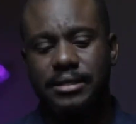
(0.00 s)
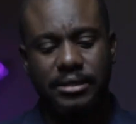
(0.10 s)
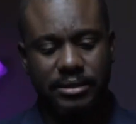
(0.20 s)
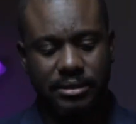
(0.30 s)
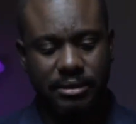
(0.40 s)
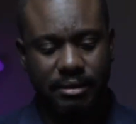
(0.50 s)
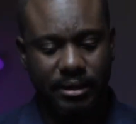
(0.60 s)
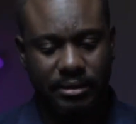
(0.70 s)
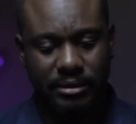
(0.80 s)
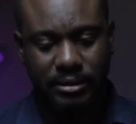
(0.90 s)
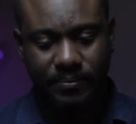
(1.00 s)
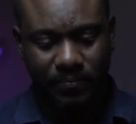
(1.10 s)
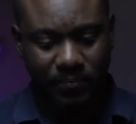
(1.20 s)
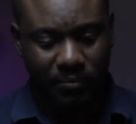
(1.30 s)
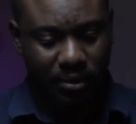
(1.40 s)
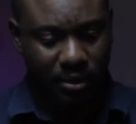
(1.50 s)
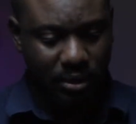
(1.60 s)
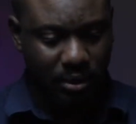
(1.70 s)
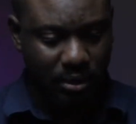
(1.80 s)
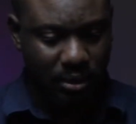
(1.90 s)
is that
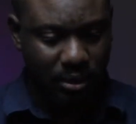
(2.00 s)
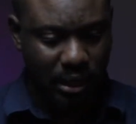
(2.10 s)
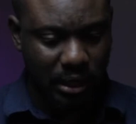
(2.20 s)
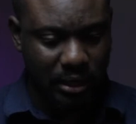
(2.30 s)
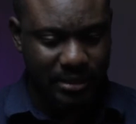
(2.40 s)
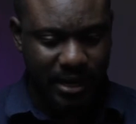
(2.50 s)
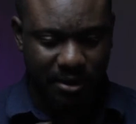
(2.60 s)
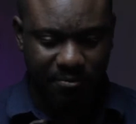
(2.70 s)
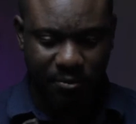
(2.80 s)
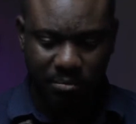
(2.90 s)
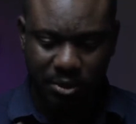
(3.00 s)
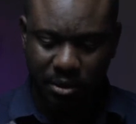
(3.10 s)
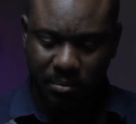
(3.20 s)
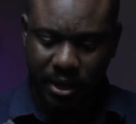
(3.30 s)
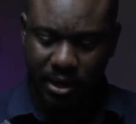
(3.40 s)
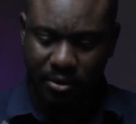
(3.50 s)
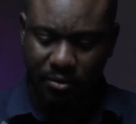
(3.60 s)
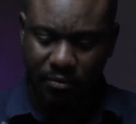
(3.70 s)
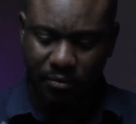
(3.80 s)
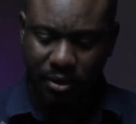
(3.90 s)
it died from some kind
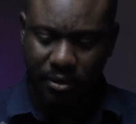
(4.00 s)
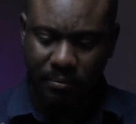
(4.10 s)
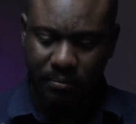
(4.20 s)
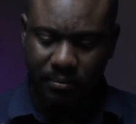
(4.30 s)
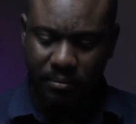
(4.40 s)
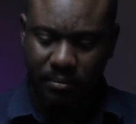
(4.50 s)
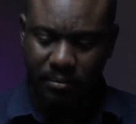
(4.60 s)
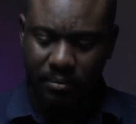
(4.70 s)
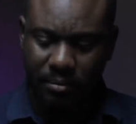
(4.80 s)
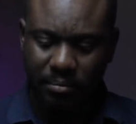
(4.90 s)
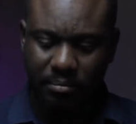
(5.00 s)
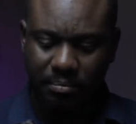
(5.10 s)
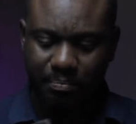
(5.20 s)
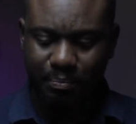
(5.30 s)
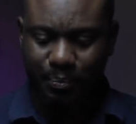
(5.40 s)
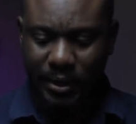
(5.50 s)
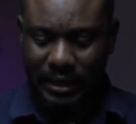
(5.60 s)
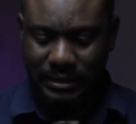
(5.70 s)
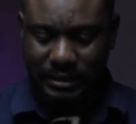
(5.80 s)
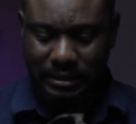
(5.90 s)
of
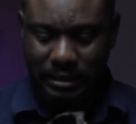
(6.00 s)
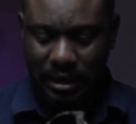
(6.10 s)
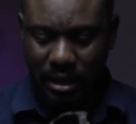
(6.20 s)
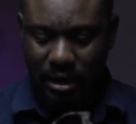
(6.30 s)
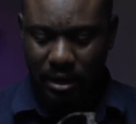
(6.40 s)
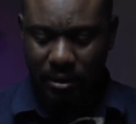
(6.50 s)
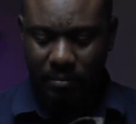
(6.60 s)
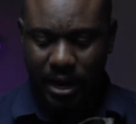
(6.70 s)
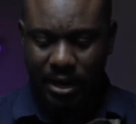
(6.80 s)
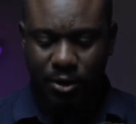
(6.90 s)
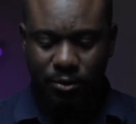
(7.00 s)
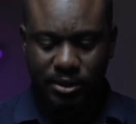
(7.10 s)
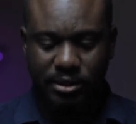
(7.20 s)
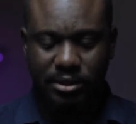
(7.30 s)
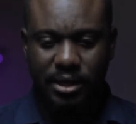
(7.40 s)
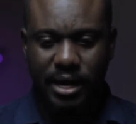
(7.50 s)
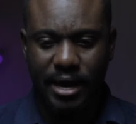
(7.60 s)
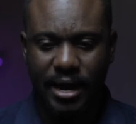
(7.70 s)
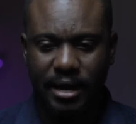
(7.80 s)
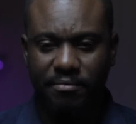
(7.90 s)
pest. I noticed that
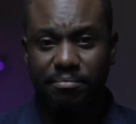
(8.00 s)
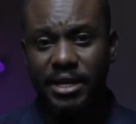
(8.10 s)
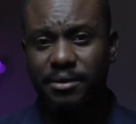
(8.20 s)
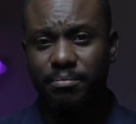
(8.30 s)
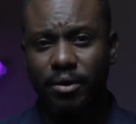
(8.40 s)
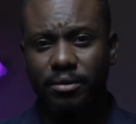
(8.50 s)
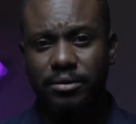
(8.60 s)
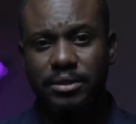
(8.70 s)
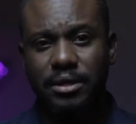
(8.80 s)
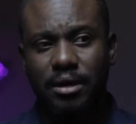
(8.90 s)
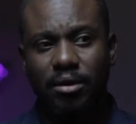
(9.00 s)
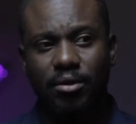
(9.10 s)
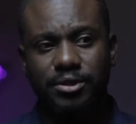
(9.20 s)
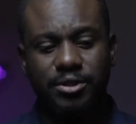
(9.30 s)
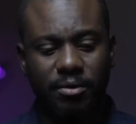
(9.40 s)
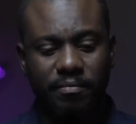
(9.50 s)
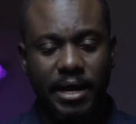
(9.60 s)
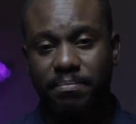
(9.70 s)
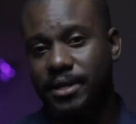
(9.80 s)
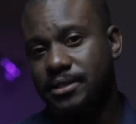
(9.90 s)
I have mealybugs on some of
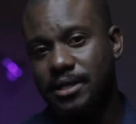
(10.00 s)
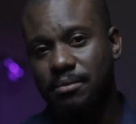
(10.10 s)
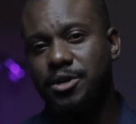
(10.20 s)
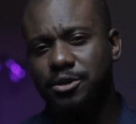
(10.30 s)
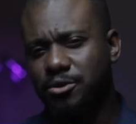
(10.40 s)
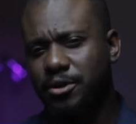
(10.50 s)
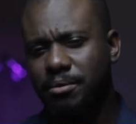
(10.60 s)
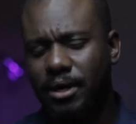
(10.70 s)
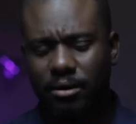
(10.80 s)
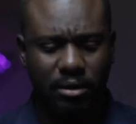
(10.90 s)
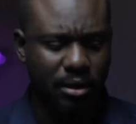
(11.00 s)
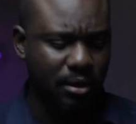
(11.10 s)
my plants, and I'm going to talk about